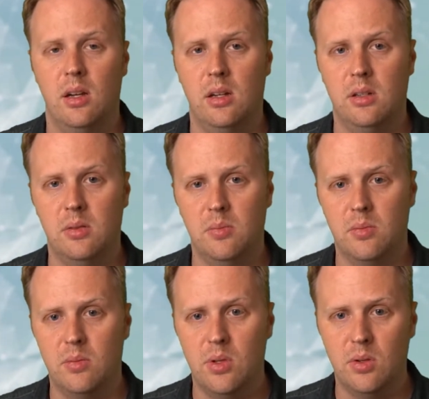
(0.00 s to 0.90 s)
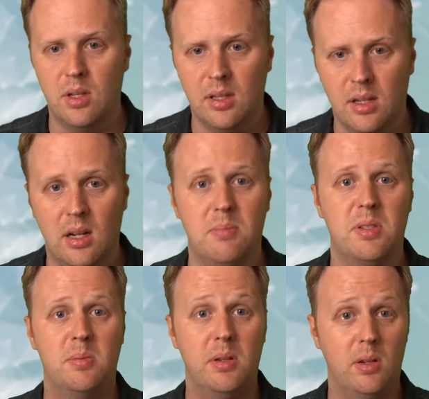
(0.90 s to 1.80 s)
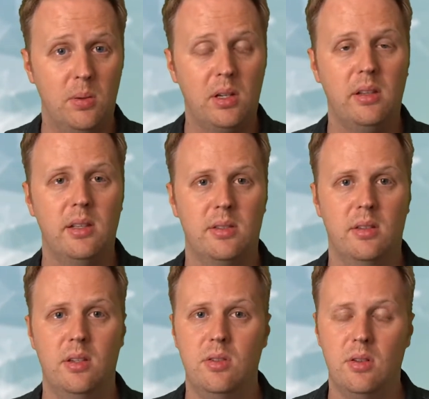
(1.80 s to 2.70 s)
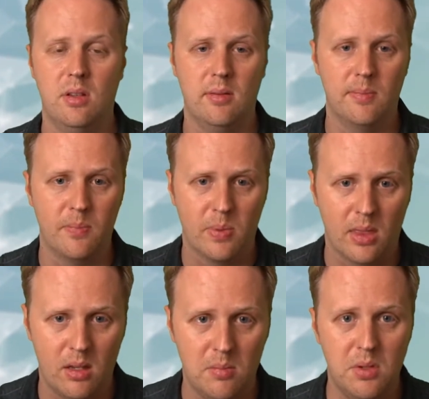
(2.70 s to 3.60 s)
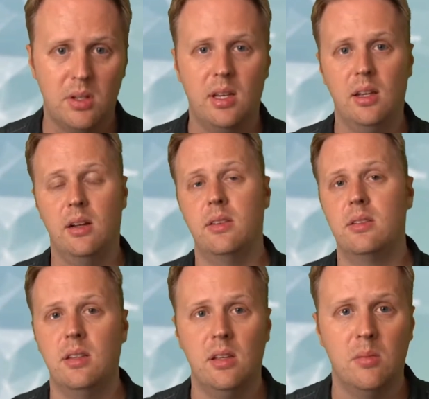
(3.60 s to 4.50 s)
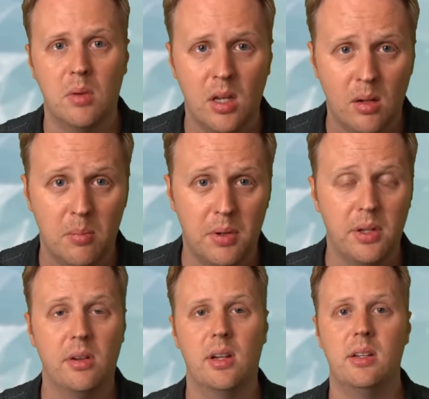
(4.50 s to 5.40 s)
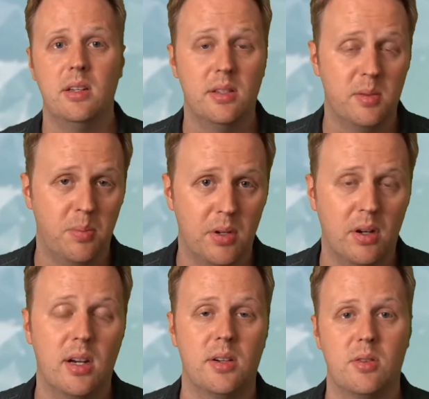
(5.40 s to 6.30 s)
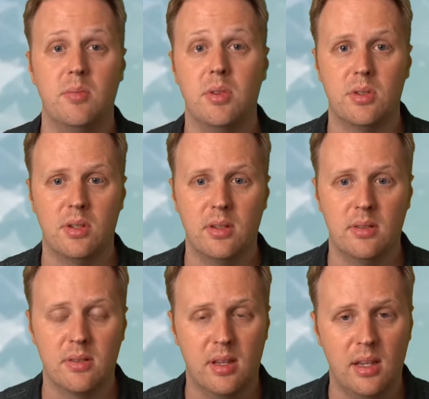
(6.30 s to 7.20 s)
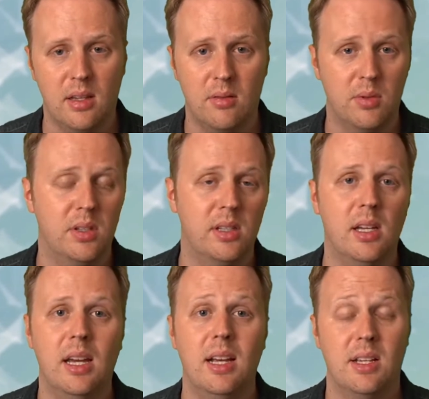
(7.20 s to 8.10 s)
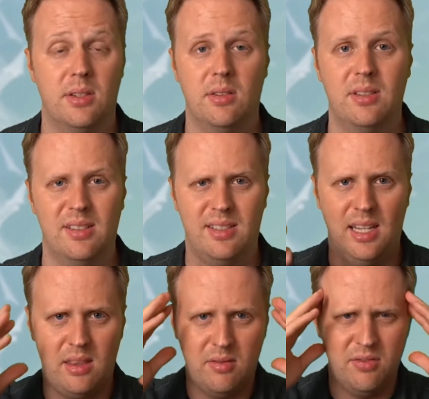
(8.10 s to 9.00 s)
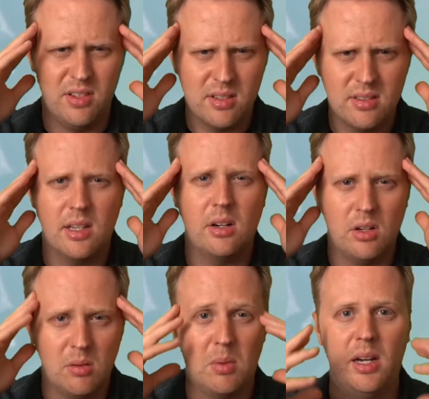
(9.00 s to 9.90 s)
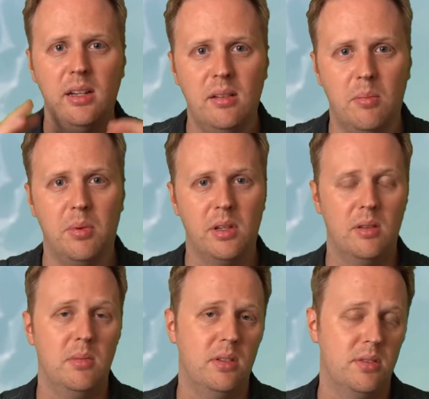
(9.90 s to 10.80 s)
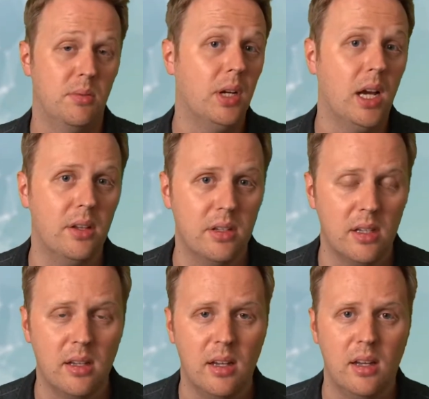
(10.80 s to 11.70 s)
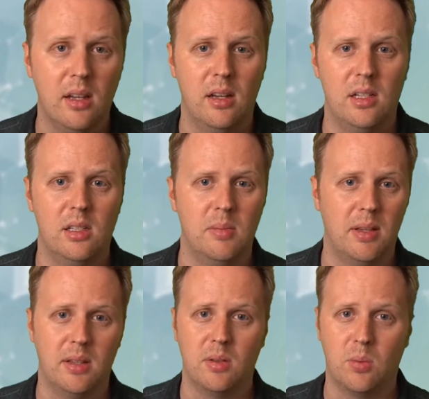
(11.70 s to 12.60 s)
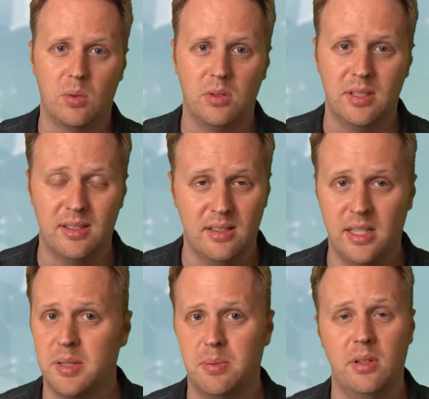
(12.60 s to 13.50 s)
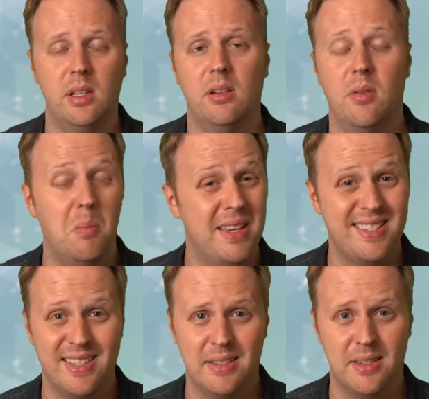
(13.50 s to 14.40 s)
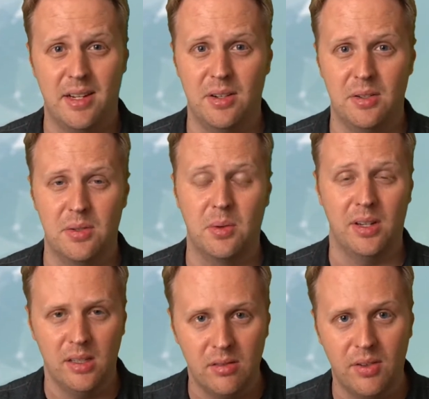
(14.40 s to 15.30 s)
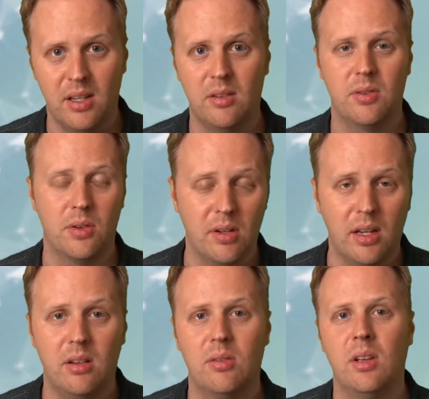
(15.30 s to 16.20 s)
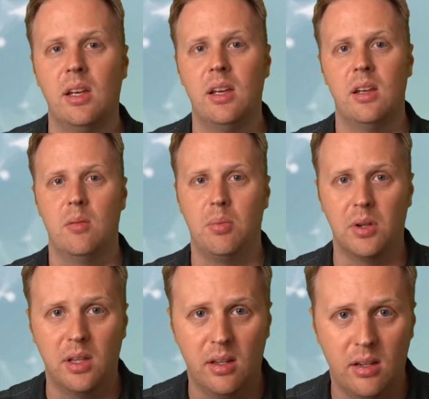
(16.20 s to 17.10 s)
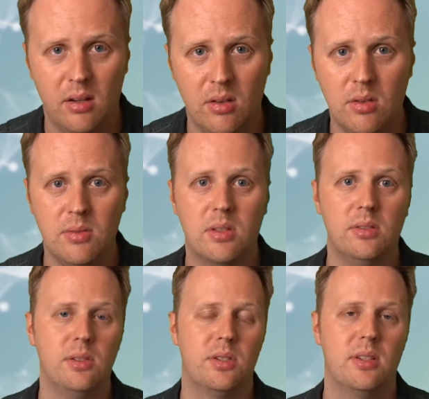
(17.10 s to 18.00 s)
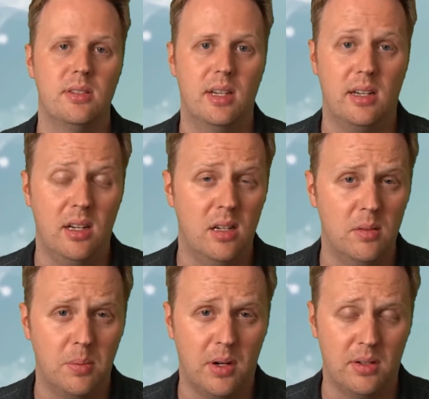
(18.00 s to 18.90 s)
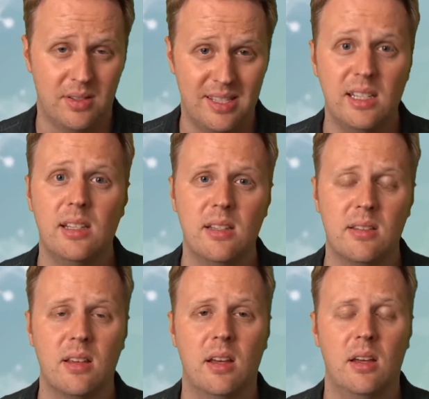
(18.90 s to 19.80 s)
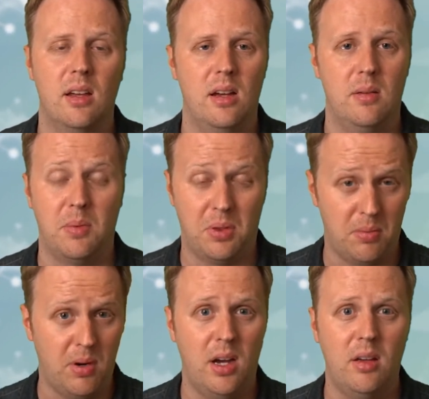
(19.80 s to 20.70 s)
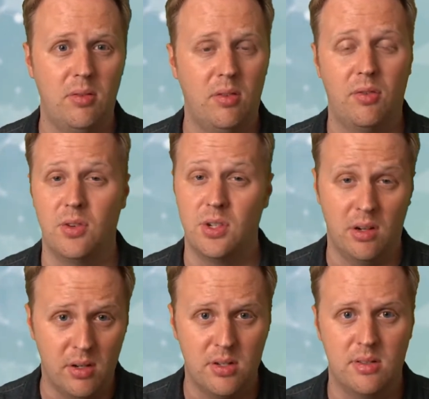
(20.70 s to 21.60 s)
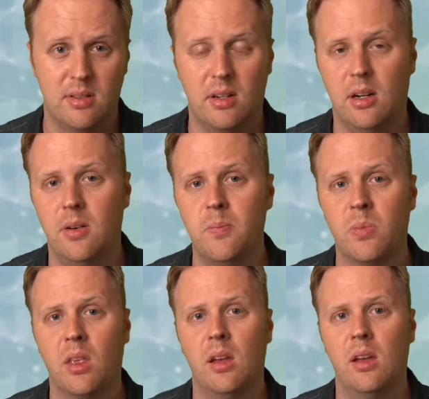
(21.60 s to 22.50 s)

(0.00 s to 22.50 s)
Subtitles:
you can get up to speed quickly so that you can communicate on the team, bring your ideas, bring your contributions, and really start to take the visions that are in your mind and bring them into reality. I think the world is in desperate need of amazing designers who are innovative, creative, bringing new solutions that can help our cities thrive for generations to come.